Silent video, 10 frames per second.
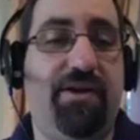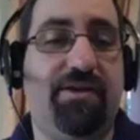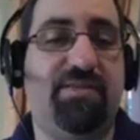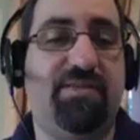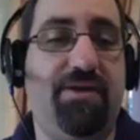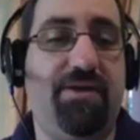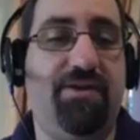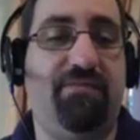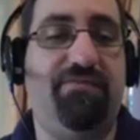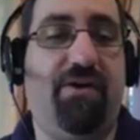expanded
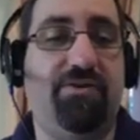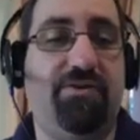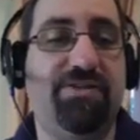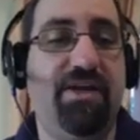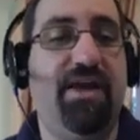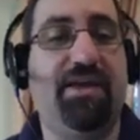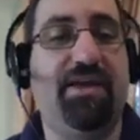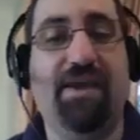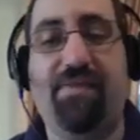of false. Again,